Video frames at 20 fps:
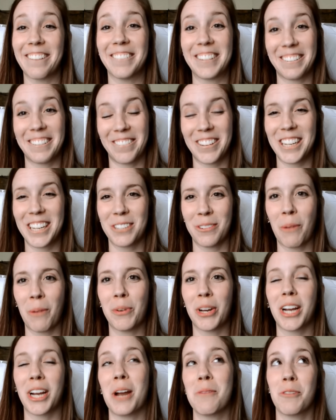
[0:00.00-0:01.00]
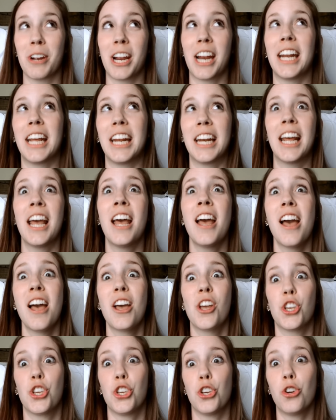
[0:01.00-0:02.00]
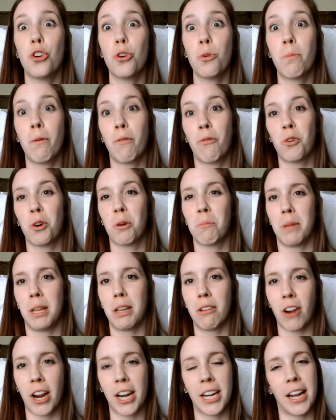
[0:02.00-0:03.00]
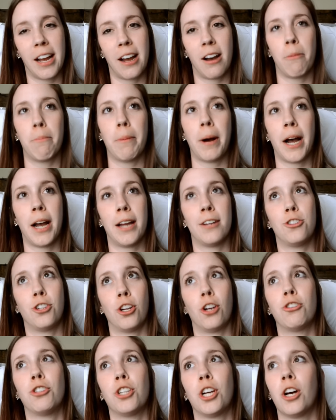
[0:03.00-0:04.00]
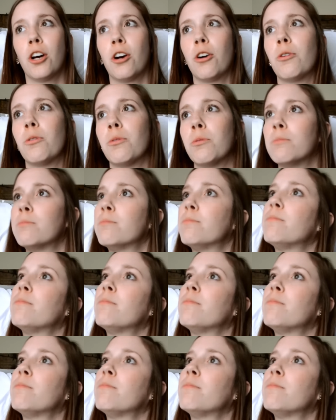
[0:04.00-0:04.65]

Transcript: I want to finish my book. I'm reading You Before Me right now by Jojo.